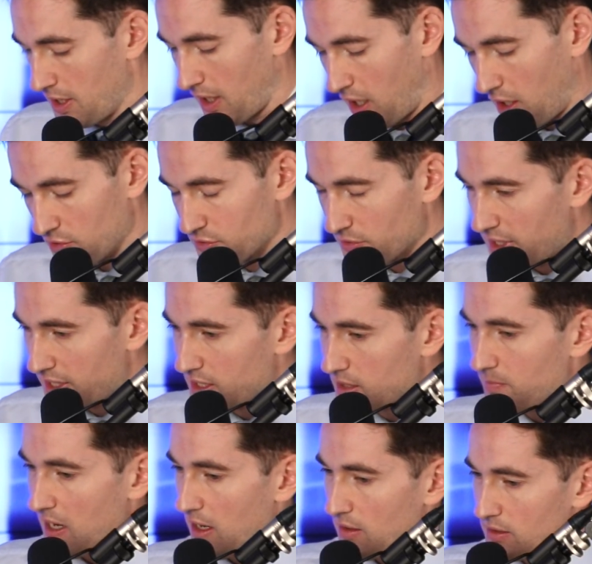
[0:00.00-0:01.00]
are there any
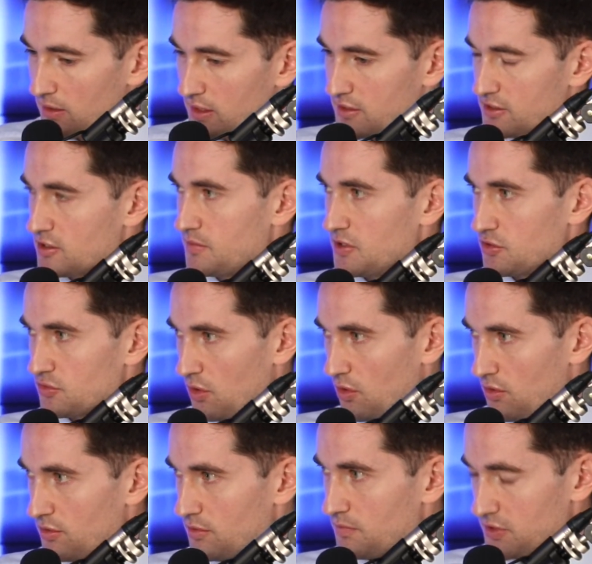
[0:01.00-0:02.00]
parallels to be
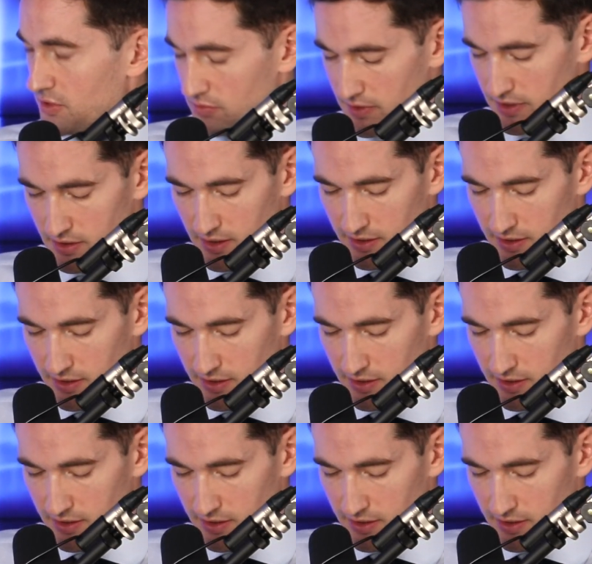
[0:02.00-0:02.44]
drawn between,